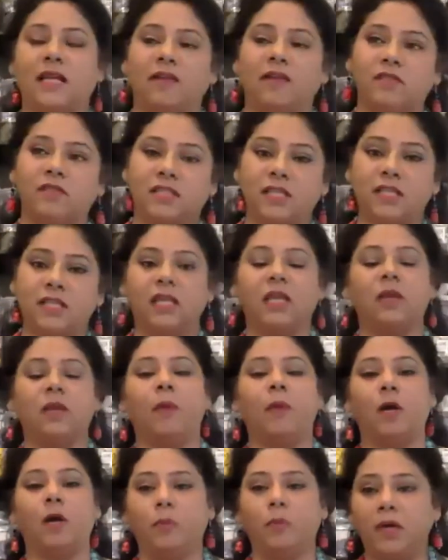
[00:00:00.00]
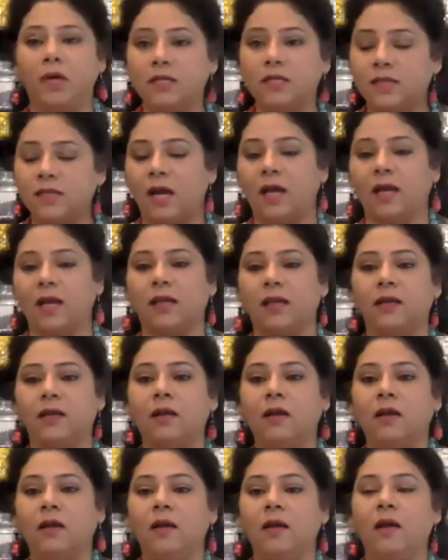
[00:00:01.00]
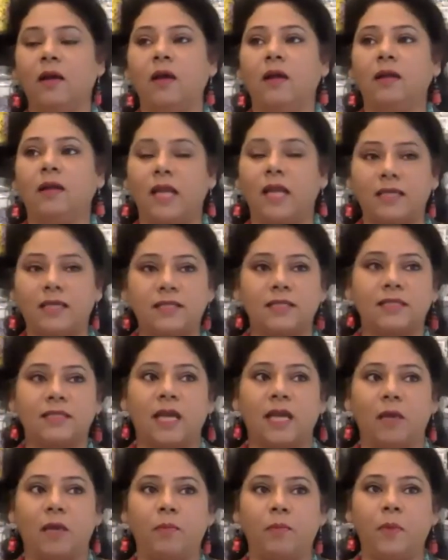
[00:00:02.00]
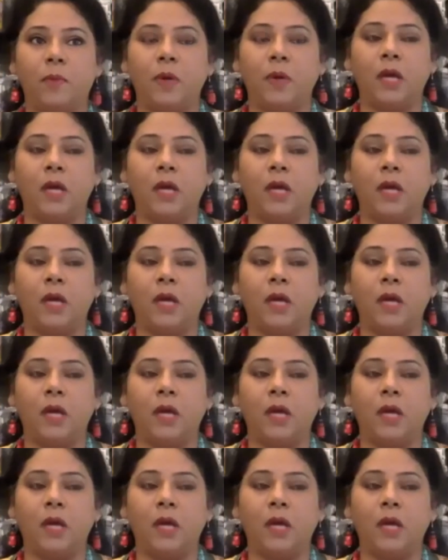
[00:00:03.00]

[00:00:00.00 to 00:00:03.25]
I was thinking about my design, next step,